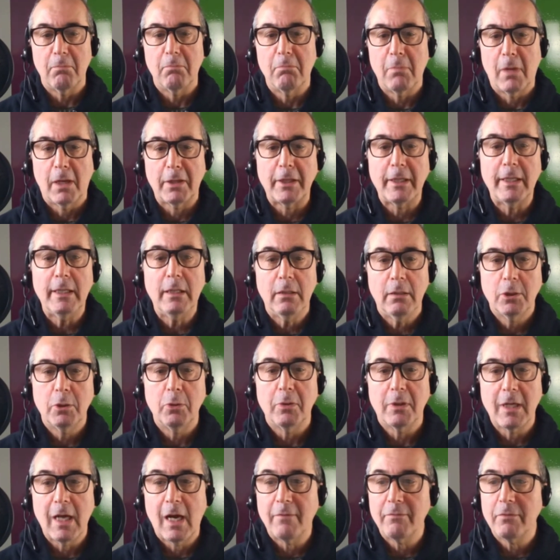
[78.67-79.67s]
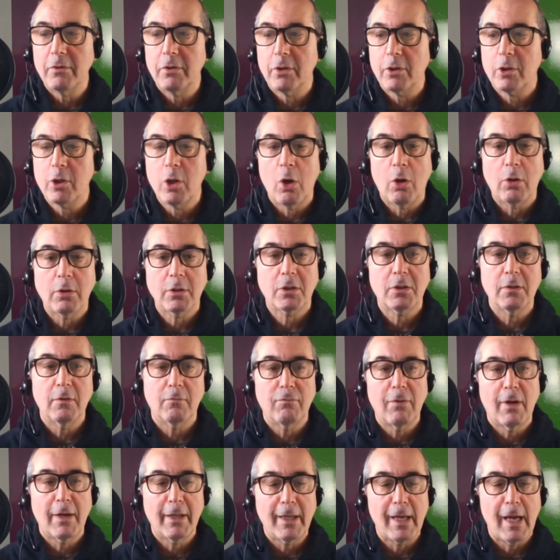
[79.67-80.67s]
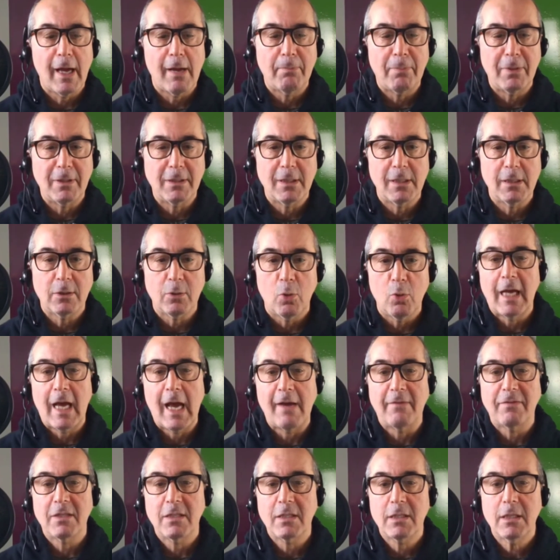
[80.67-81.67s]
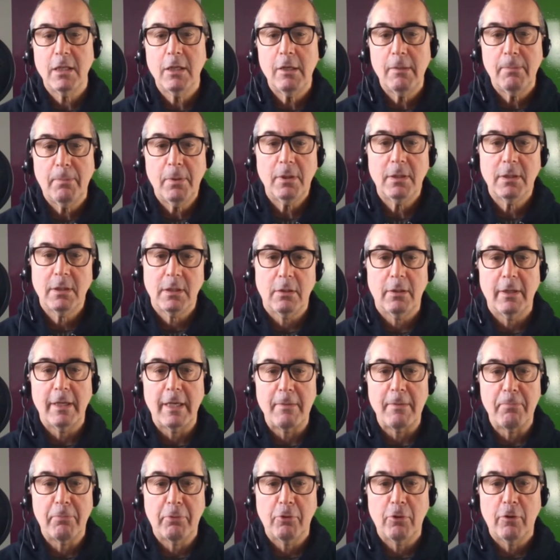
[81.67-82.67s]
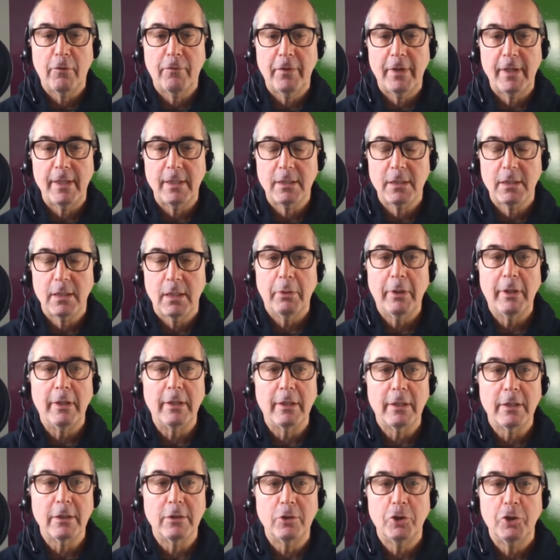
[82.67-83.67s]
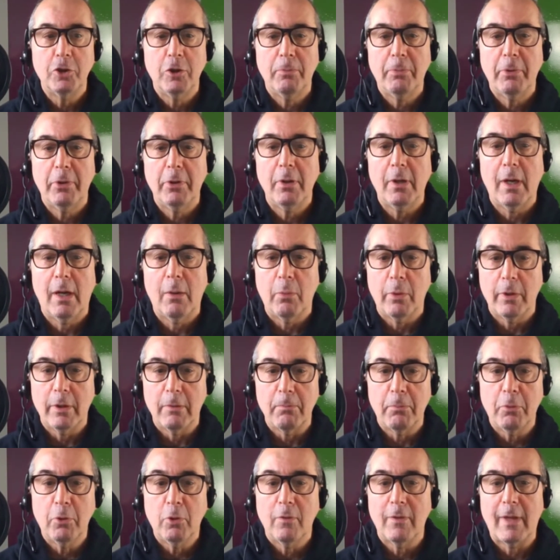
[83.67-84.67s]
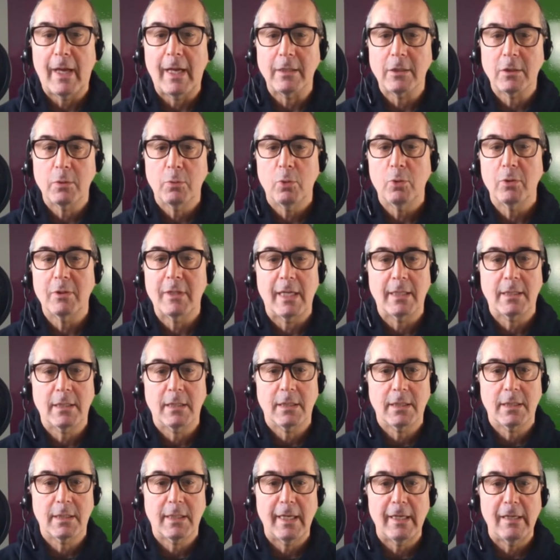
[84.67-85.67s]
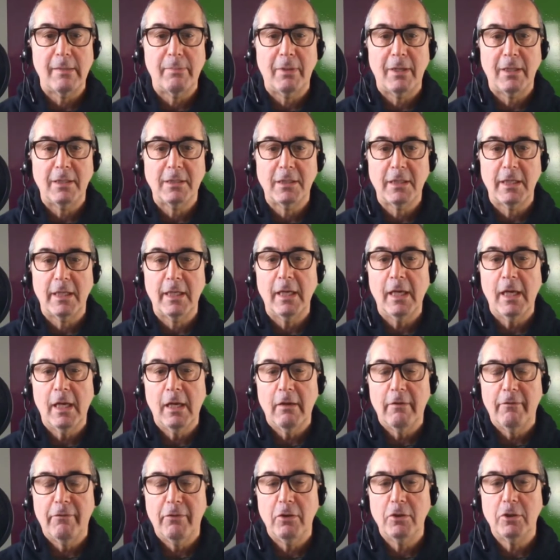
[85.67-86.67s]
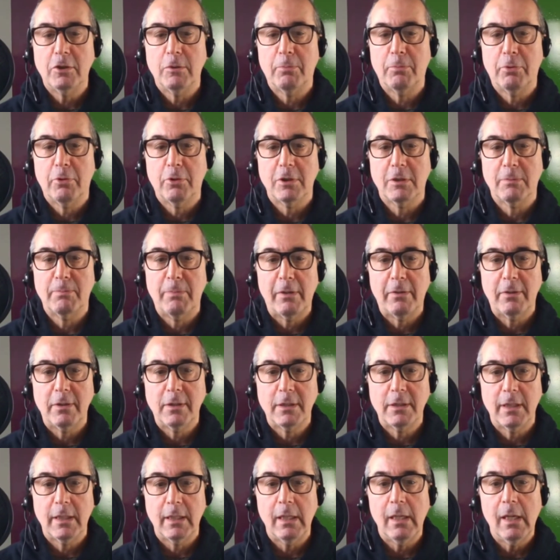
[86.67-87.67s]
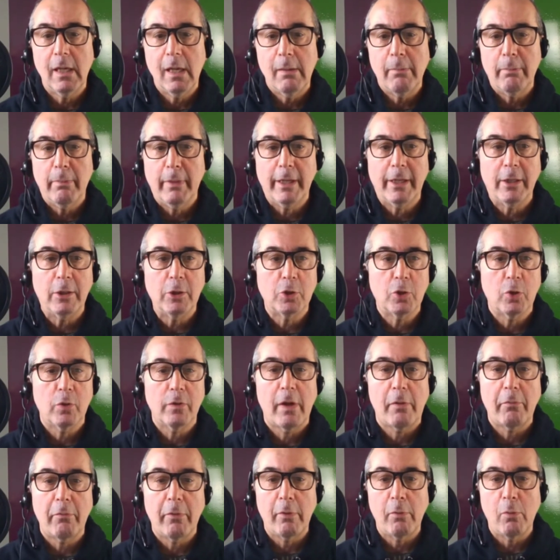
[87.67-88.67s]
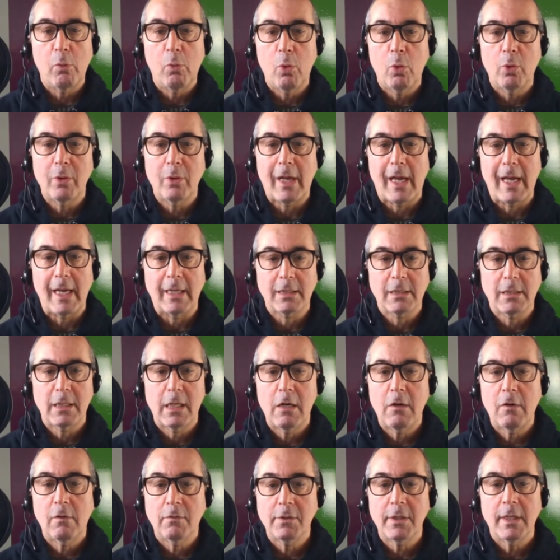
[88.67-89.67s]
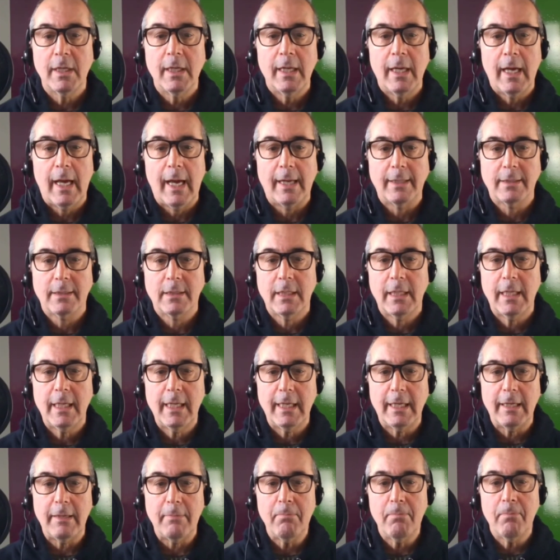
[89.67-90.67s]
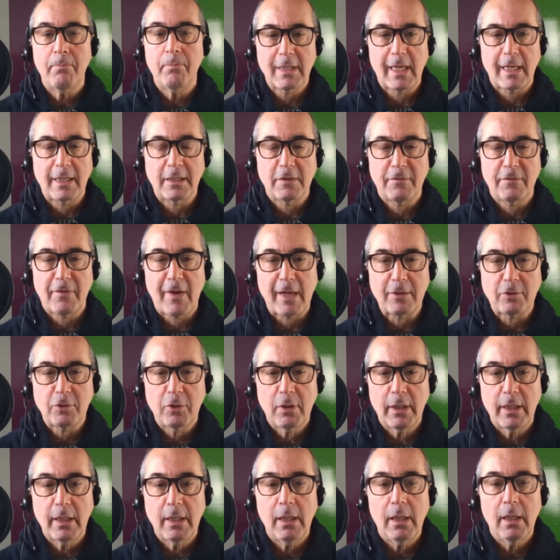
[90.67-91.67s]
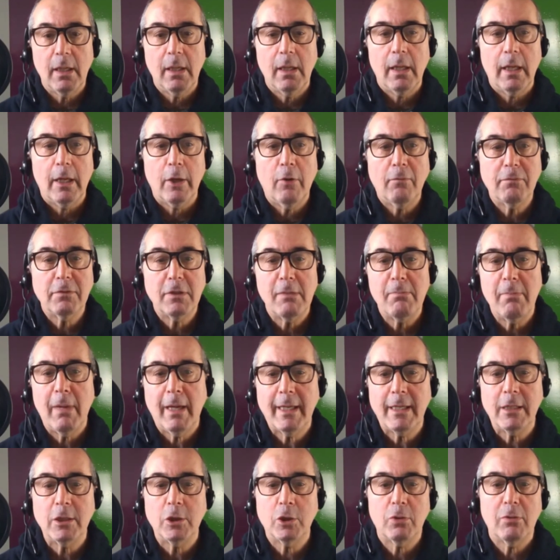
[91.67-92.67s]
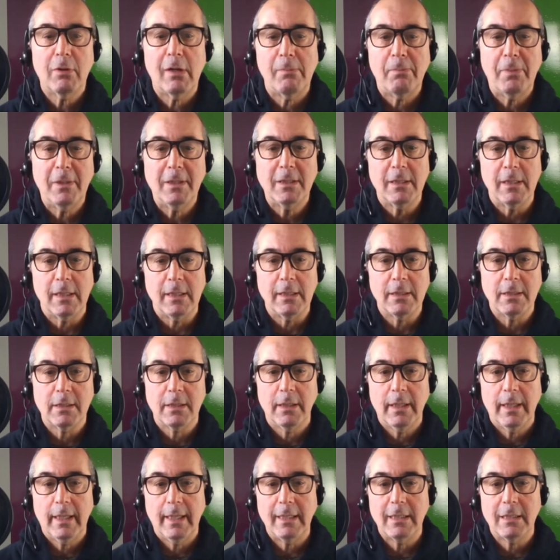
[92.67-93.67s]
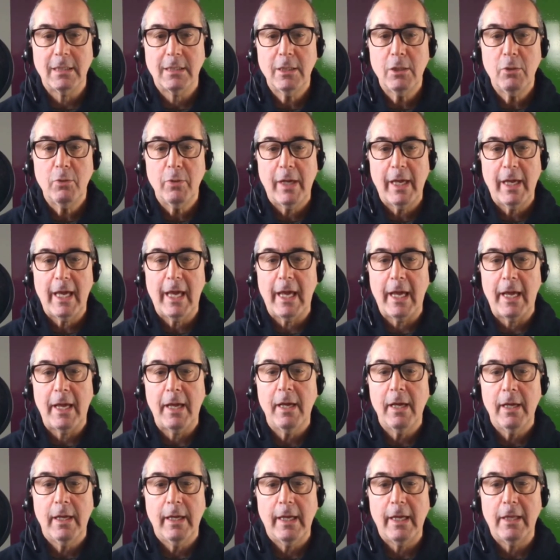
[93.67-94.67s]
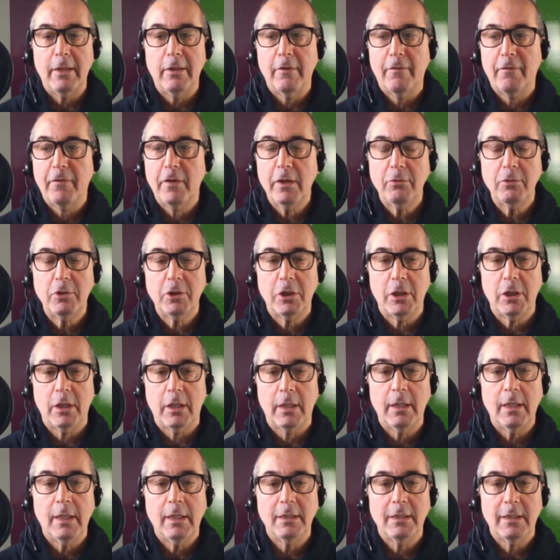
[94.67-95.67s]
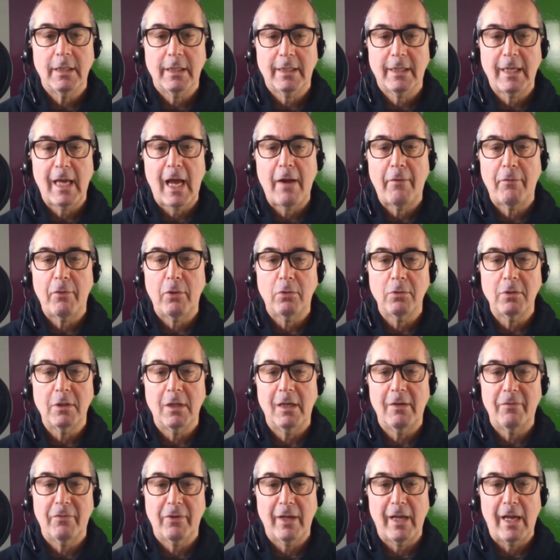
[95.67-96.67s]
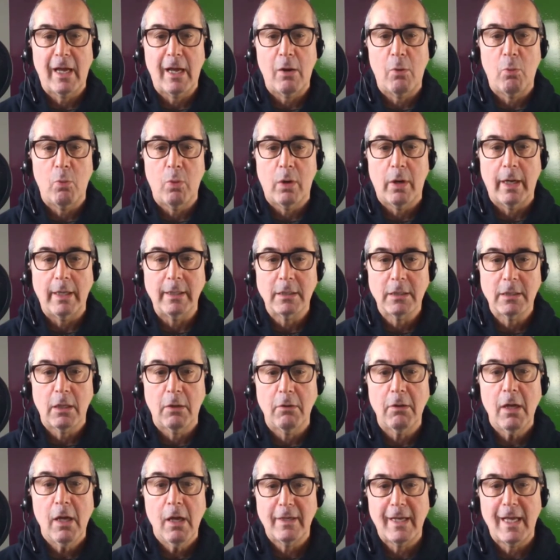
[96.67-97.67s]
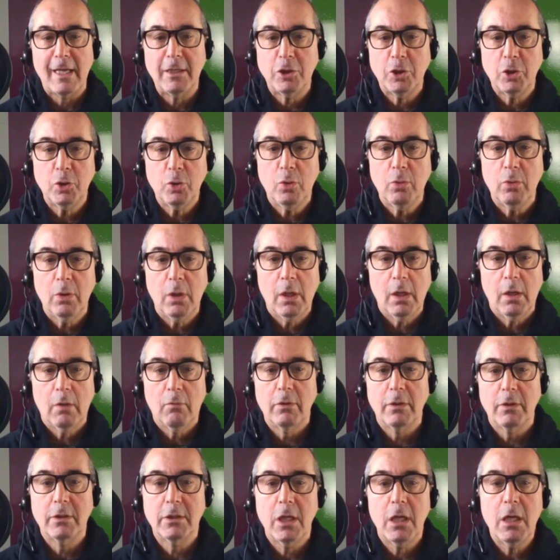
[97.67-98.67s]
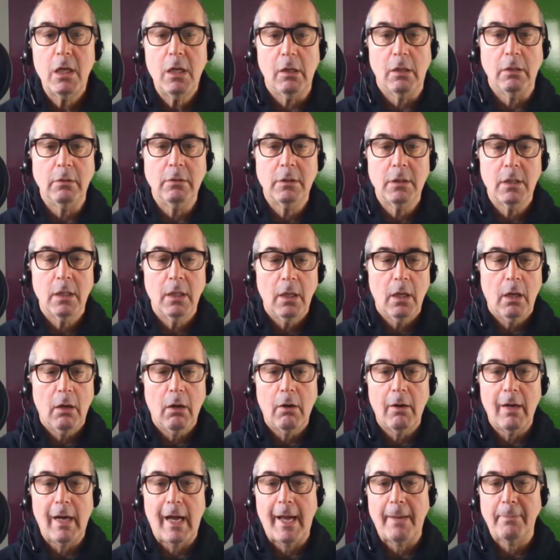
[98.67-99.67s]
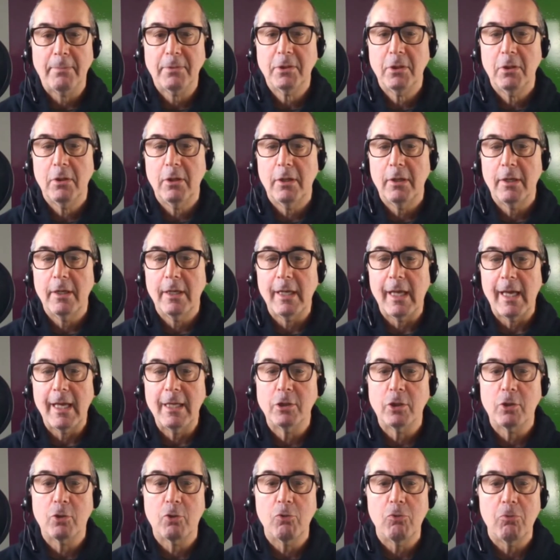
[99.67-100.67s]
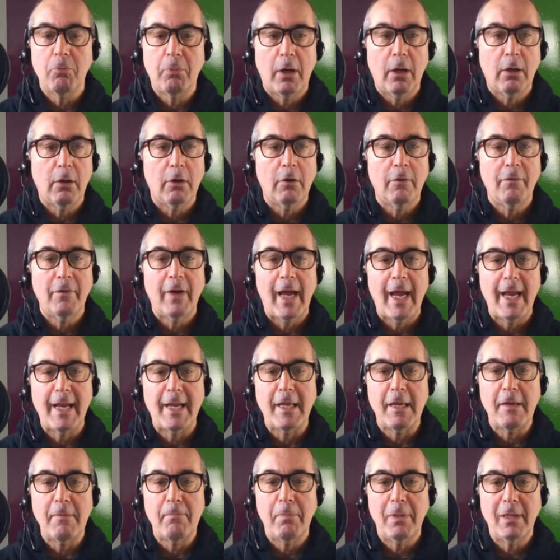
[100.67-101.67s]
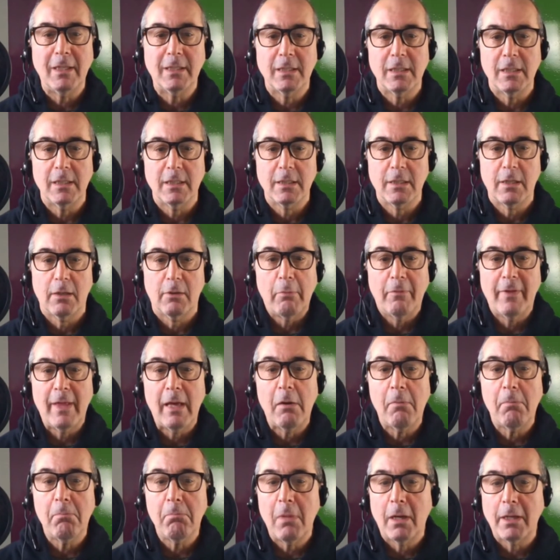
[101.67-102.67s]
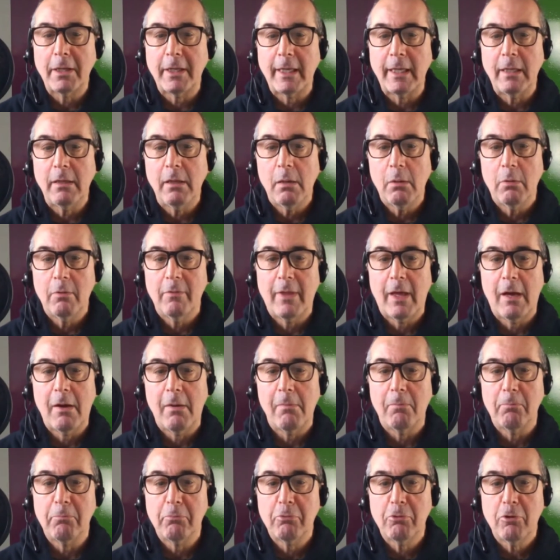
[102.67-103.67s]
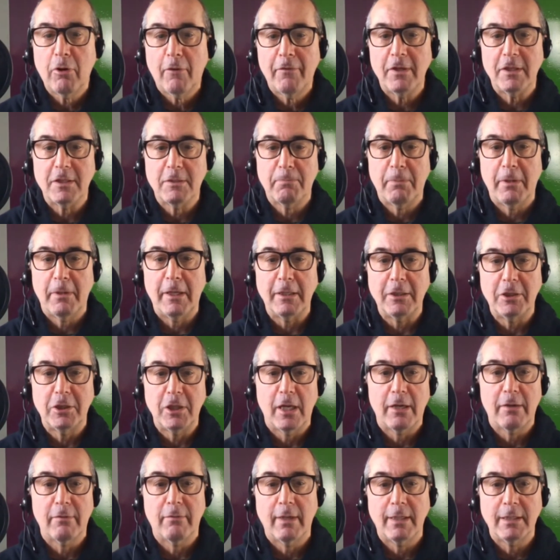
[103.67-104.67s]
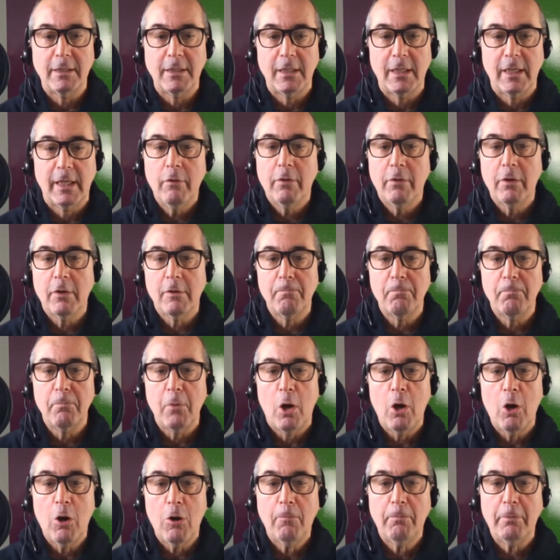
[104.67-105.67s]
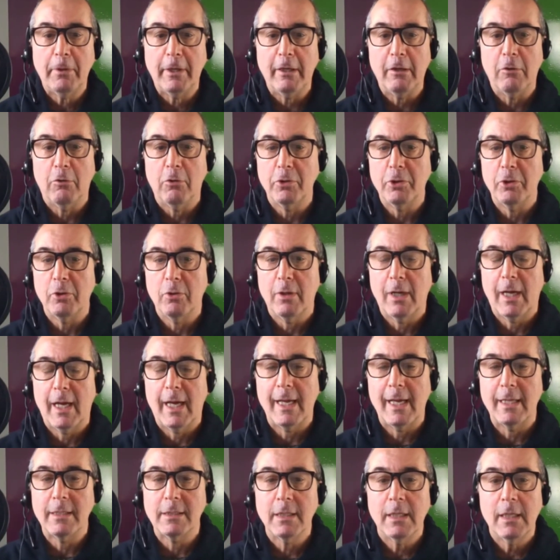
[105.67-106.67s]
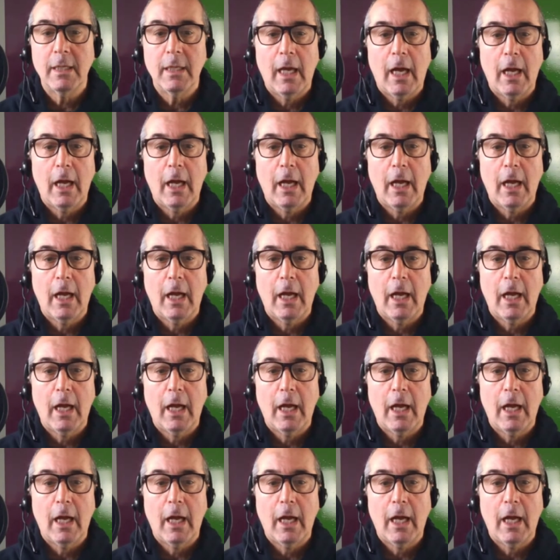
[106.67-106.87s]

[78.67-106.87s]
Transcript: money to cover the costs of running our business, to have surplus, i.e., profits, so we can contribute and we can put that towards our sustainability, future prosperity, making sure that we reward ourselves, our team satisfactorily, and obviously making sure our business is still here in the future to carry on delivering our why. So, financial returns are absolutely an integral part of any business. And without money, without profits being generated, you've got a hobby on your hands